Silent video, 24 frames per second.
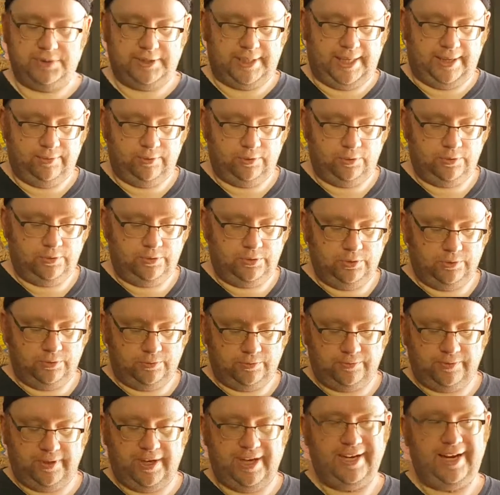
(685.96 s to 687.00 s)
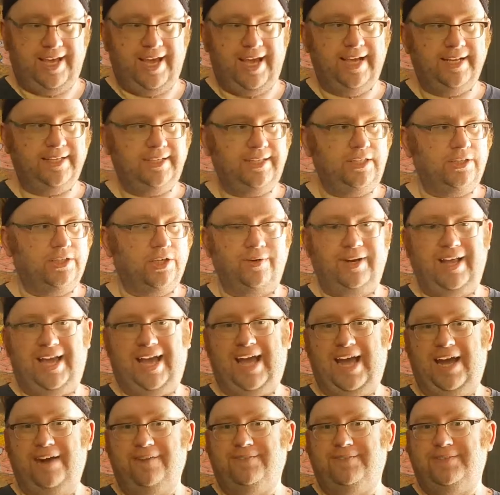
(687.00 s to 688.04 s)
that you'll find handy. You don't
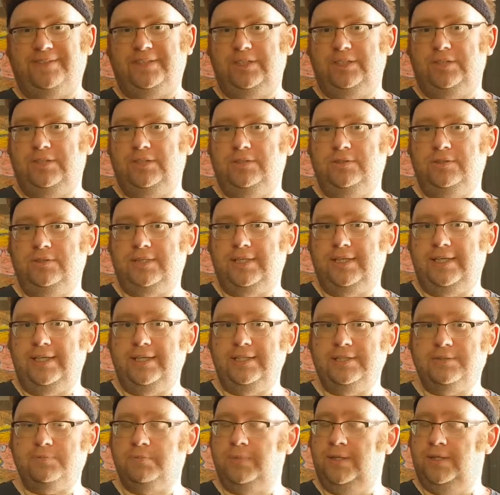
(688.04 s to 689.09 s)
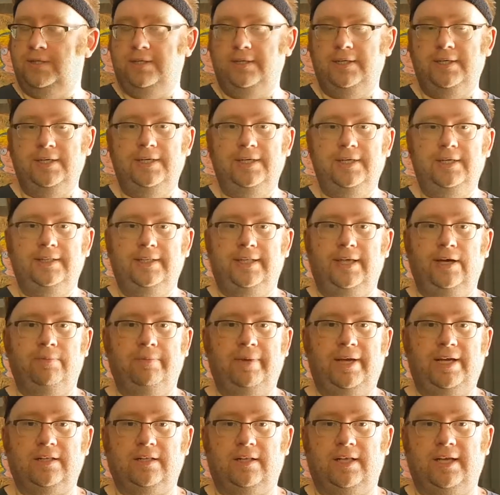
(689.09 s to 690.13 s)
have to use these, but they'll
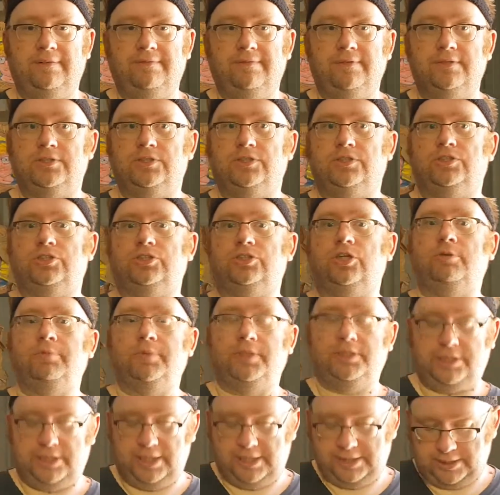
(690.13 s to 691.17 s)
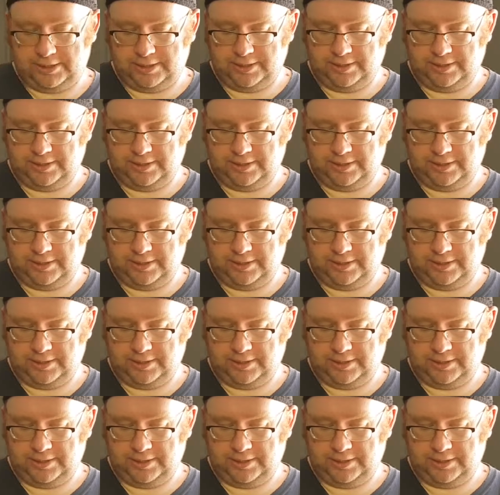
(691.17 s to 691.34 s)
make life so much easier.